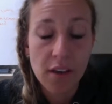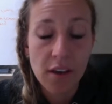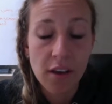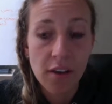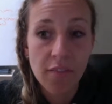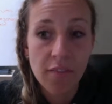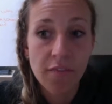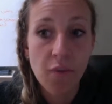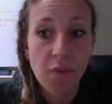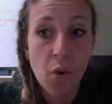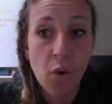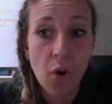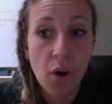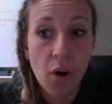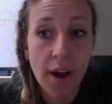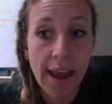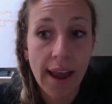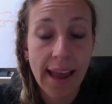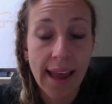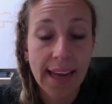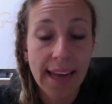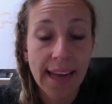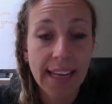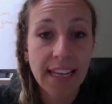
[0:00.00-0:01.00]
for
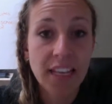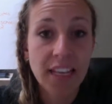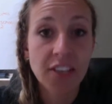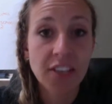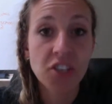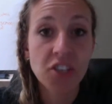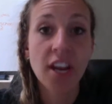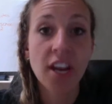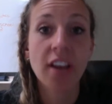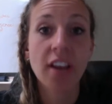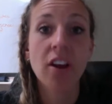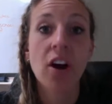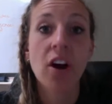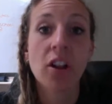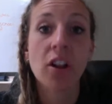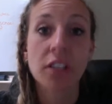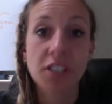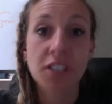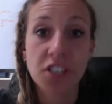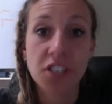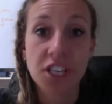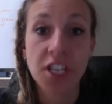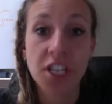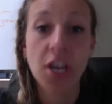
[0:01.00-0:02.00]
any
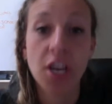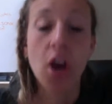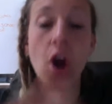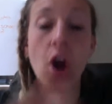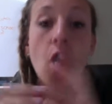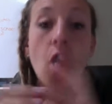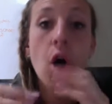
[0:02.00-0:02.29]
Shakeology